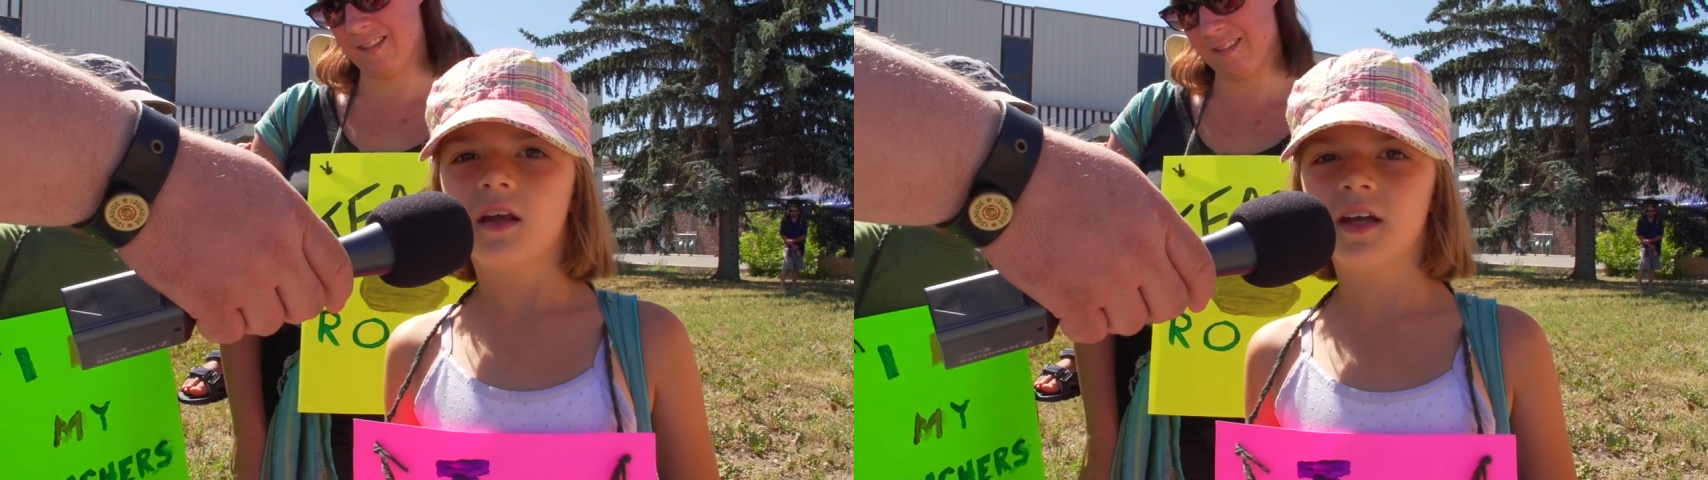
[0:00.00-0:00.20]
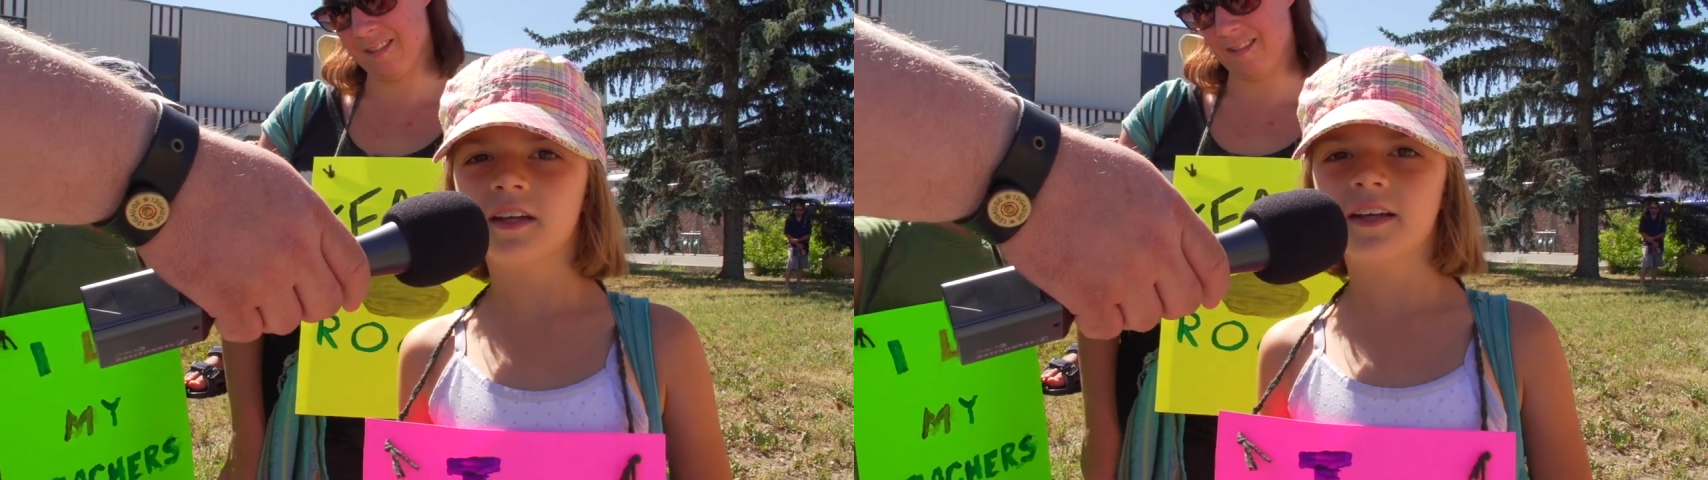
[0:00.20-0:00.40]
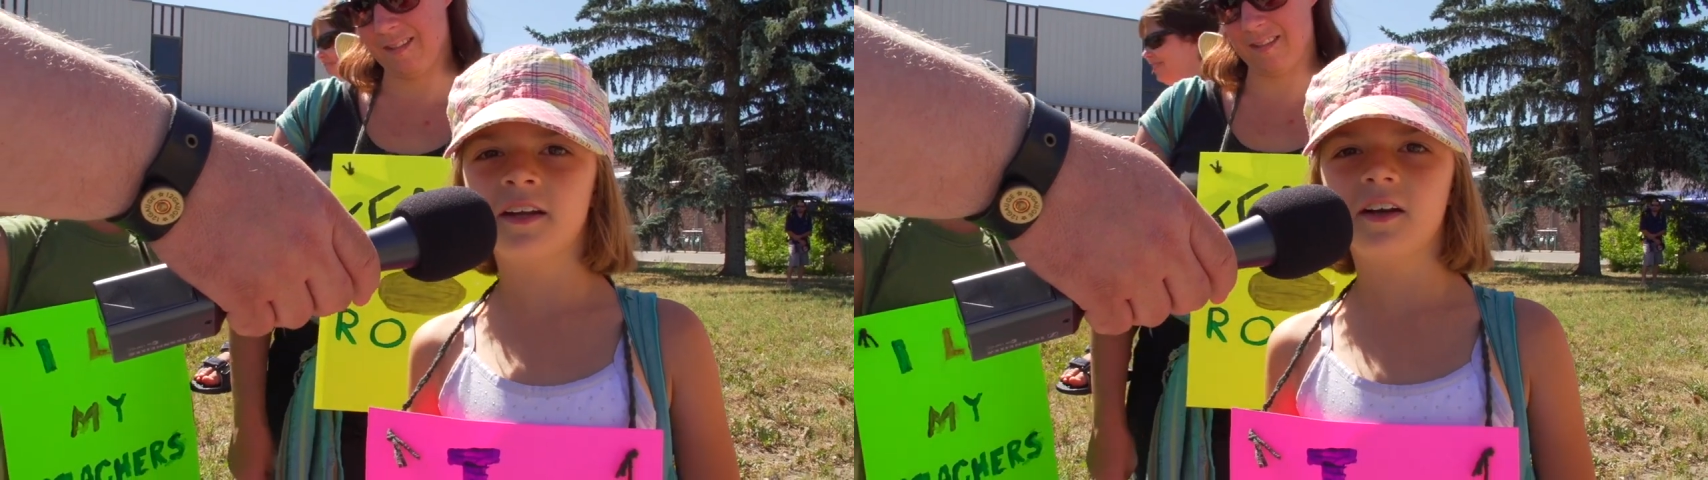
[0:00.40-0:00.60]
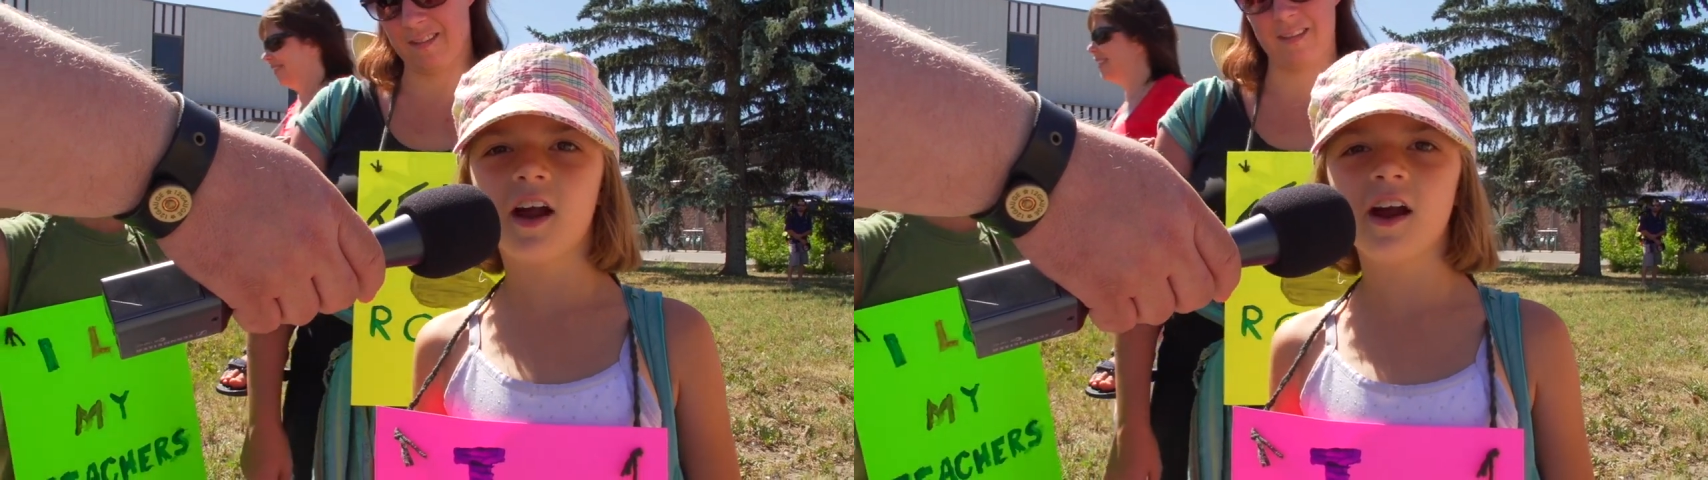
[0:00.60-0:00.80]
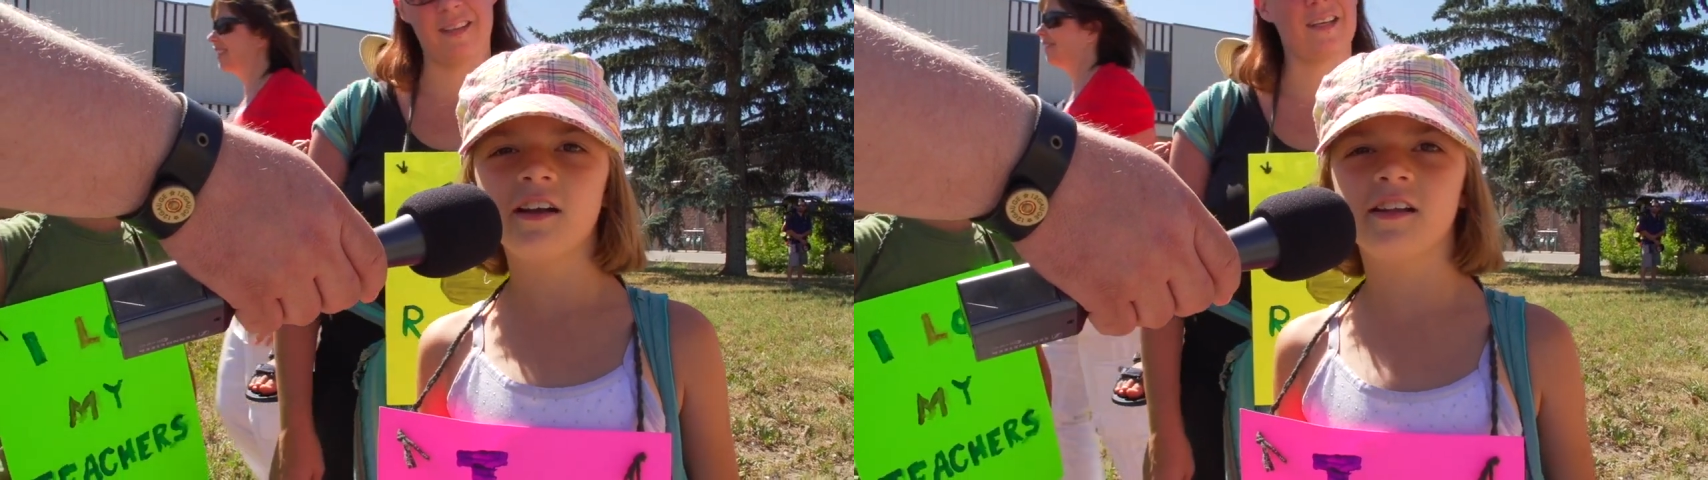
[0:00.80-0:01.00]
in
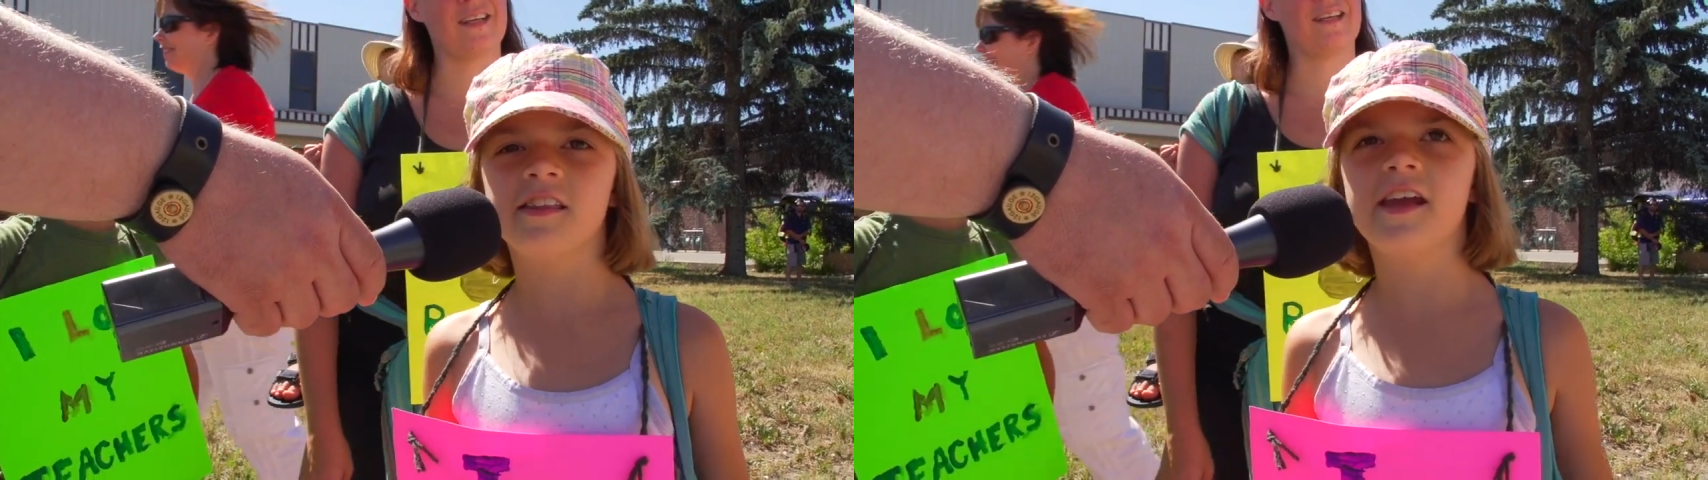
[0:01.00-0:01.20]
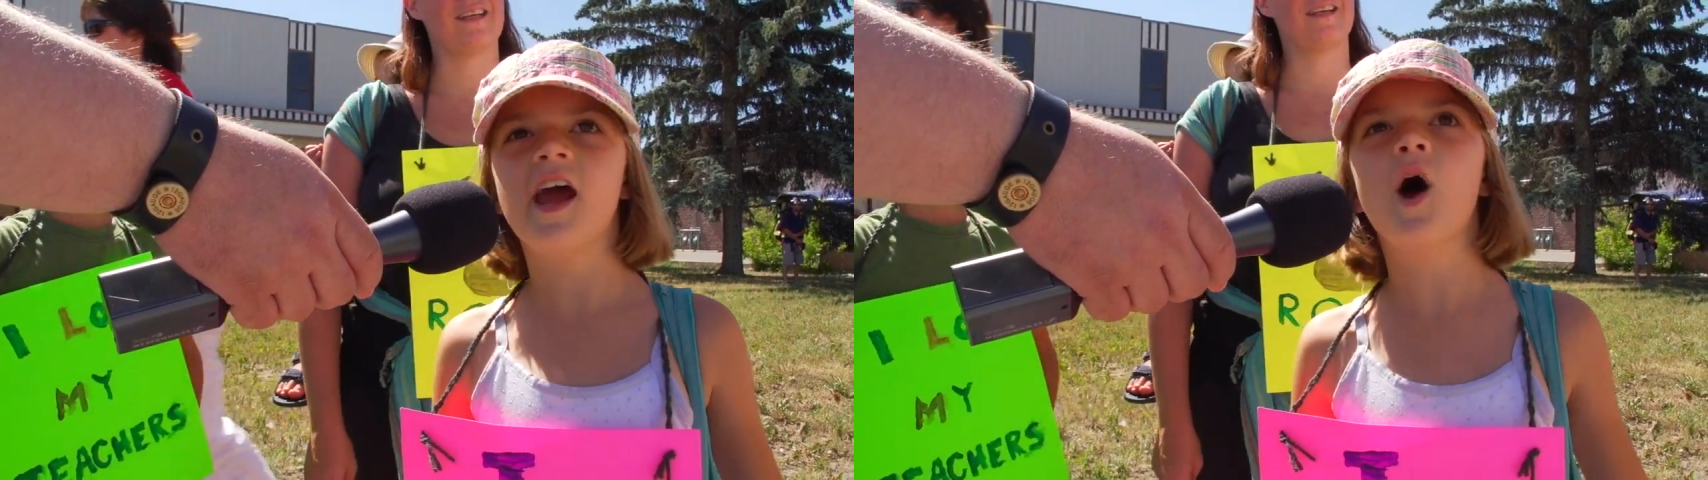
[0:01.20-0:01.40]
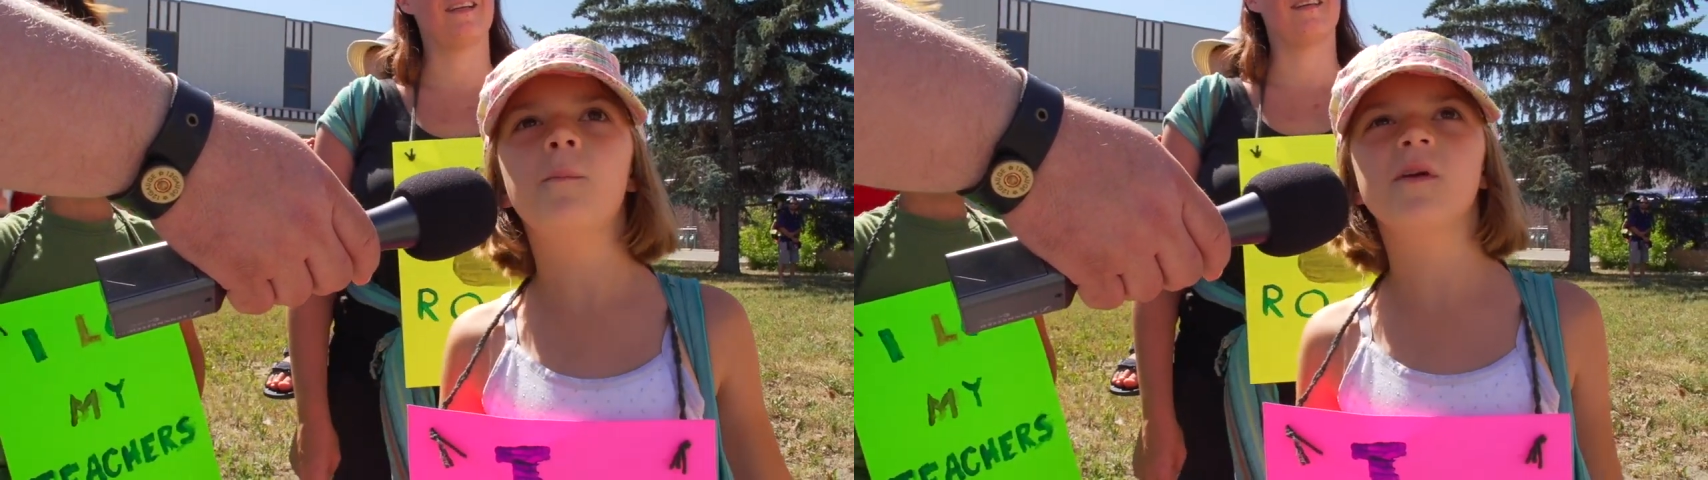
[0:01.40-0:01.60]
kindergarten they help